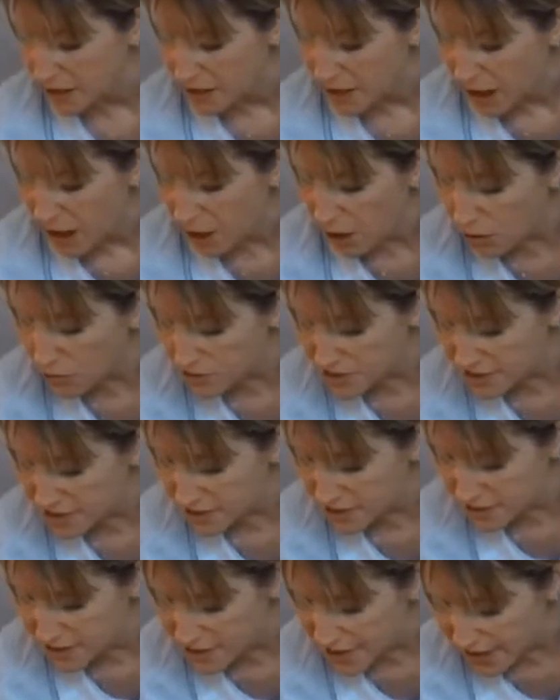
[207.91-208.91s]

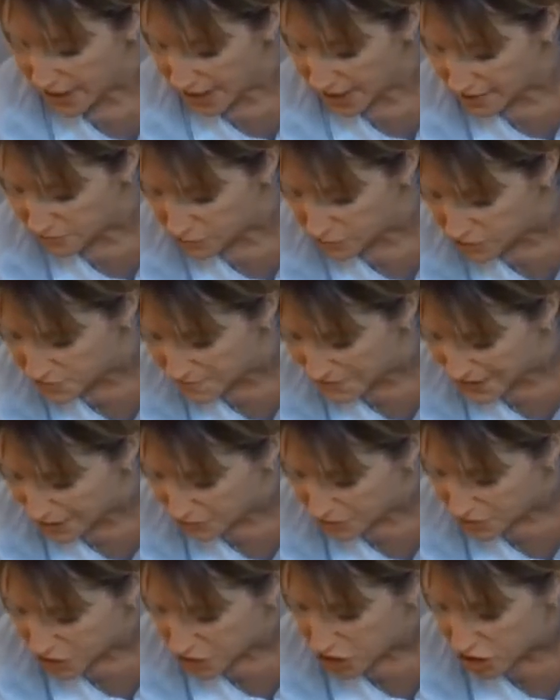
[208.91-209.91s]
holding the animal's
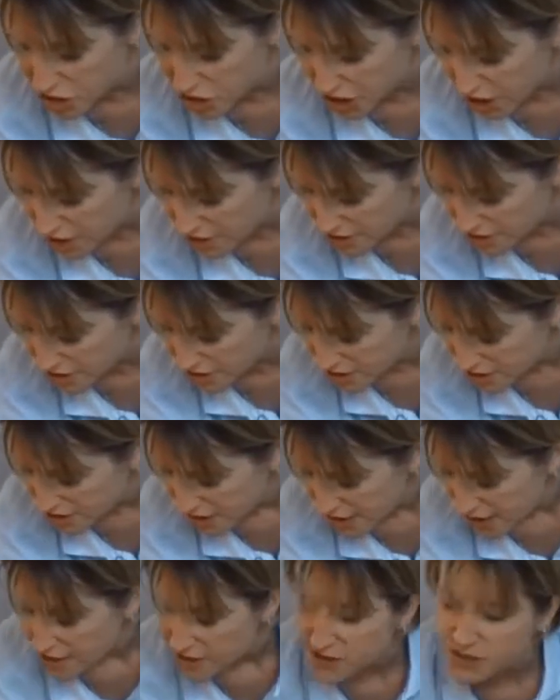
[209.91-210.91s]
mouth shut
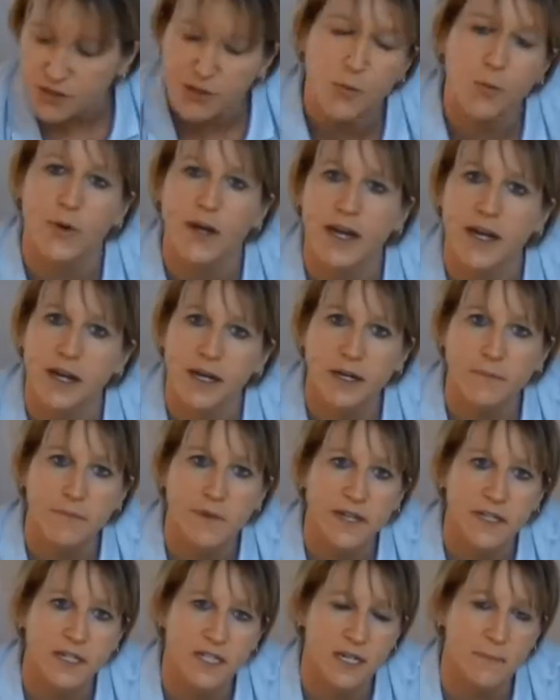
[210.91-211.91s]
so that we can
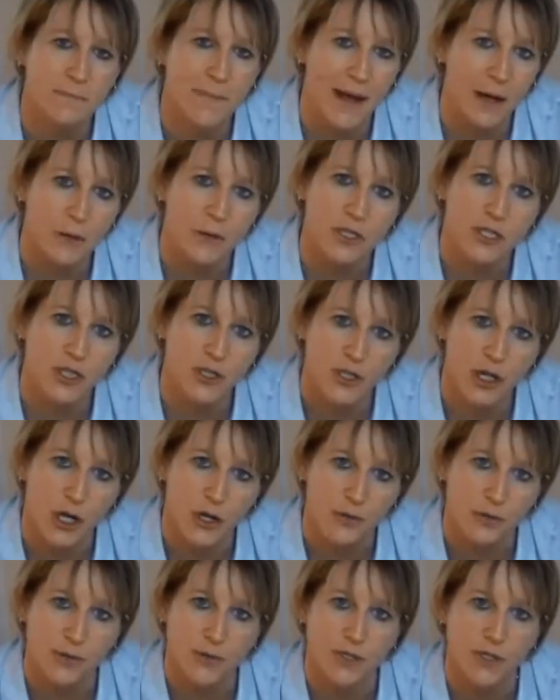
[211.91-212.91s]
administer mouth to
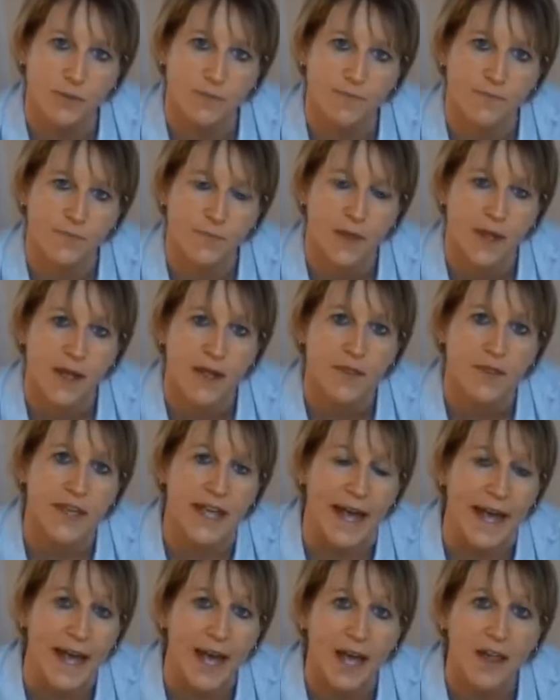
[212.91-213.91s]
nose. The
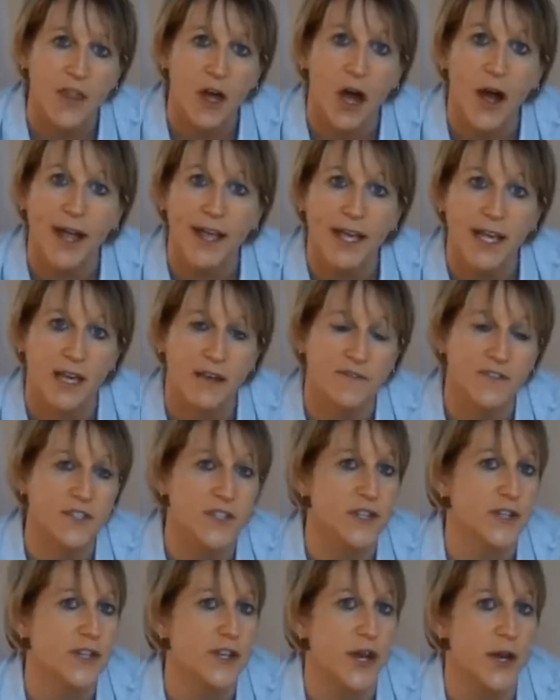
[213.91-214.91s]
air that I give is
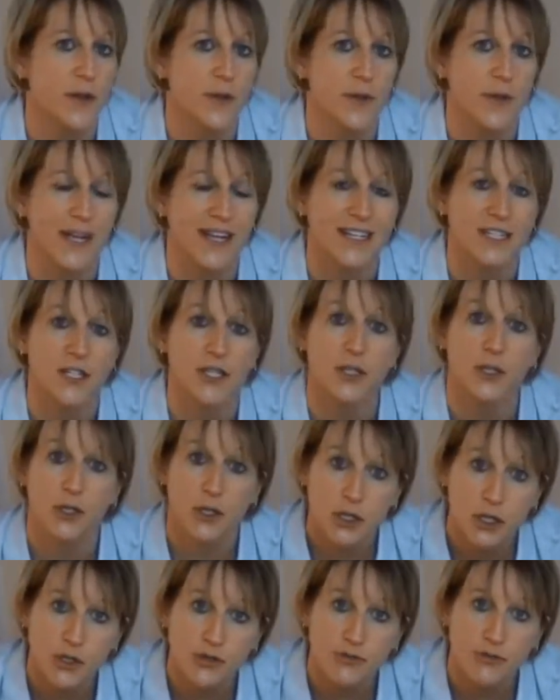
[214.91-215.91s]
going to go into the
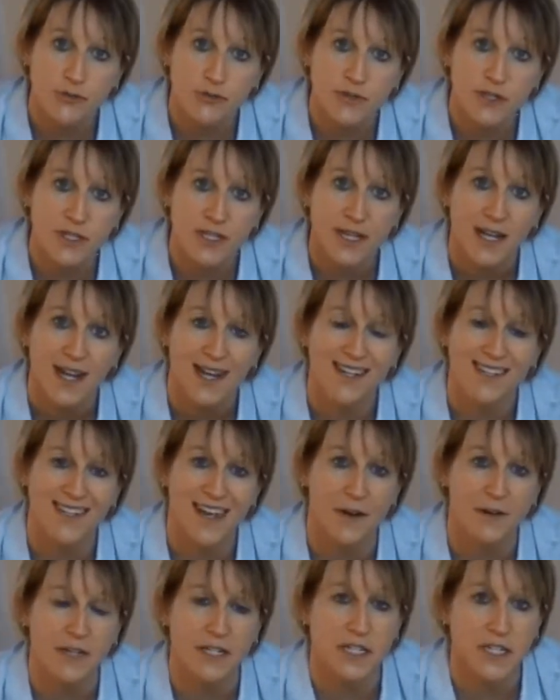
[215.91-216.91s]
nostrils and
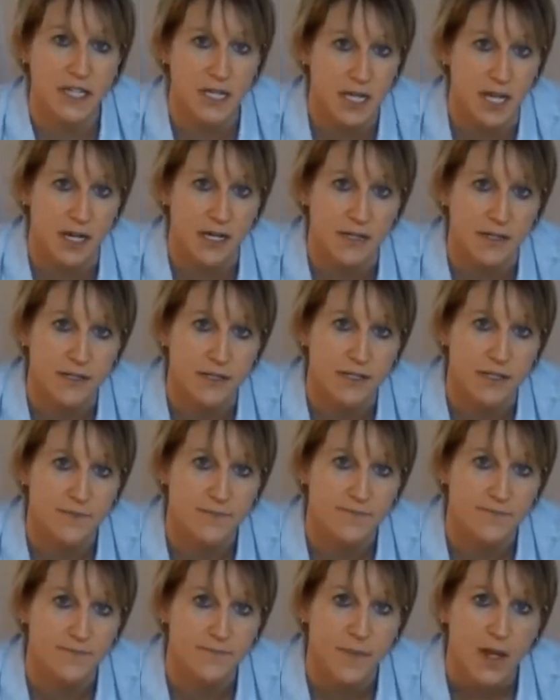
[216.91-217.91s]
down into the lungs.